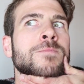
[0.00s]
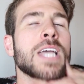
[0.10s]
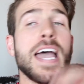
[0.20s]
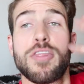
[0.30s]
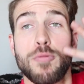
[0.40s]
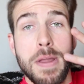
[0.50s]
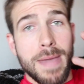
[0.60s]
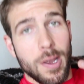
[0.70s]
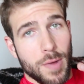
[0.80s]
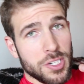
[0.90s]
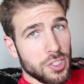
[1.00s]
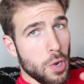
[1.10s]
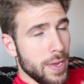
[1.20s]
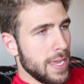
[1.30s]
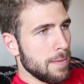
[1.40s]
I had 3 main questions
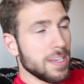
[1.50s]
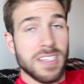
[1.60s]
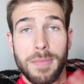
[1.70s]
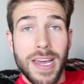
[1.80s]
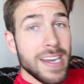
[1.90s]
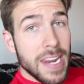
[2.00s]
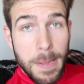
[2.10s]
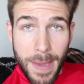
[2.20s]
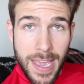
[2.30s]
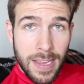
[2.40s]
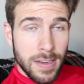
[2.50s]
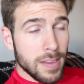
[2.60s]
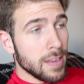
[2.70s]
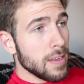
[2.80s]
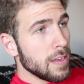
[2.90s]
going in because I'm not in any pain.
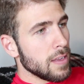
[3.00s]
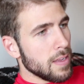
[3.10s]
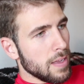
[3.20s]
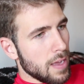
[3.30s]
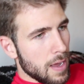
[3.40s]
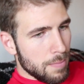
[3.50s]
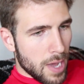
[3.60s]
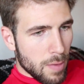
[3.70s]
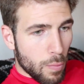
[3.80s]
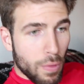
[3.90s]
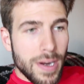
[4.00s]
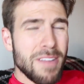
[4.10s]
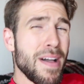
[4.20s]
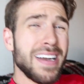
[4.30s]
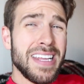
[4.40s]
I'm not worried
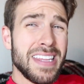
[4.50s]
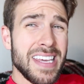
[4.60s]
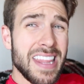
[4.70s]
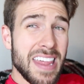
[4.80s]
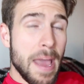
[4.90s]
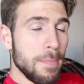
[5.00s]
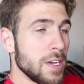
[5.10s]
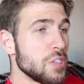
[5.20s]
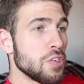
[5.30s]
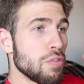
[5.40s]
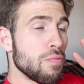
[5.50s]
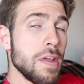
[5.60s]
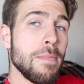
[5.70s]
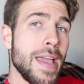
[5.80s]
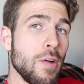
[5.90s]
about anything that much. So
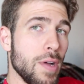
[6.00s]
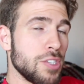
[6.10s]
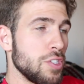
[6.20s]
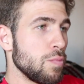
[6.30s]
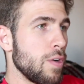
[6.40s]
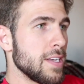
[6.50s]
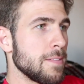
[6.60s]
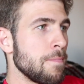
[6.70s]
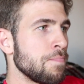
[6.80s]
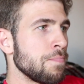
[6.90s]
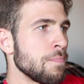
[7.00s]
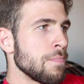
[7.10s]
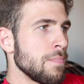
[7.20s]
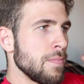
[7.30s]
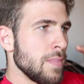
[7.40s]
3 main questions was,
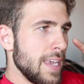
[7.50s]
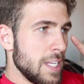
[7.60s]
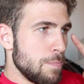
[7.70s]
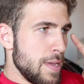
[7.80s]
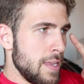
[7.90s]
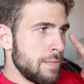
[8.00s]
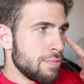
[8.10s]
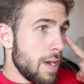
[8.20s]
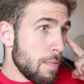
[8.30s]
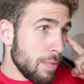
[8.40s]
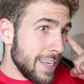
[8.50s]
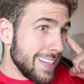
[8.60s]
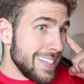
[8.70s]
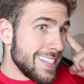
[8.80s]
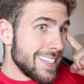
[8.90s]
it's been probably at
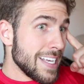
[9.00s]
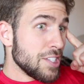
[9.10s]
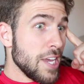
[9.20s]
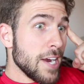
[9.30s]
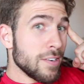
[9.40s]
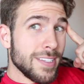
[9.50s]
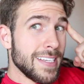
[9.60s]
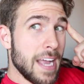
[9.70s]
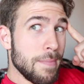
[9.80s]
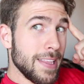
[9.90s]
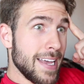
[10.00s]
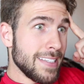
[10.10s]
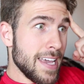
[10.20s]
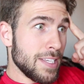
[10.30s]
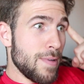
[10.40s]
least 6 years since I got my
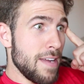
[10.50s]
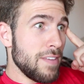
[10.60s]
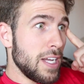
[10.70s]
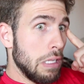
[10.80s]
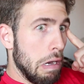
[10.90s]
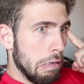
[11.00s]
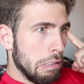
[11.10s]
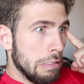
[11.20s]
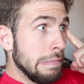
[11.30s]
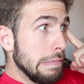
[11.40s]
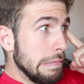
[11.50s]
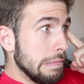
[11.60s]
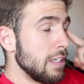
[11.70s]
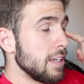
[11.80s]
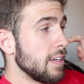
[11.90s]
last x-ray, if not longer.
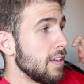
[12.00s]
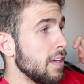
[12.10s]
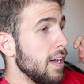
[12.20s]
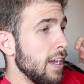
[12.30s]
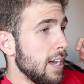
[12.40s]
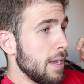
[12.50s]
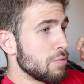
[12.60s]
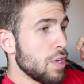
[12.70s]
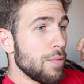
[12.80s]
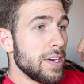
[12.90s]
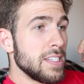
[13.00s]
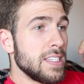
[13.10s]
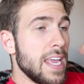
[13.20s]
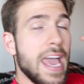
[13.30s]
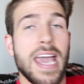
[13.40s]
So I wanted to
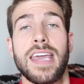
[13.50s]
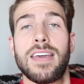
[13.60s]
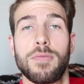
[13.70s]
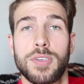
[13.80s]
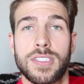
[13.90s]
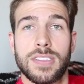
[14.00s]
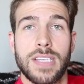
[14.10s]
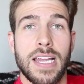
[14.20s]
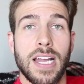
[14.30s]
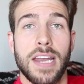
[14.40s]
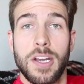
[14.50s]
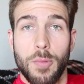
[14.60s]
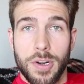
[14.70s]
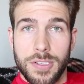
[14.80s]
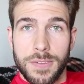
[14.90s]
see A, had it gotten any
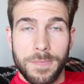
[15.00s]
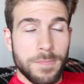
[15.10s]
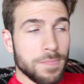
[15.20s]
worse?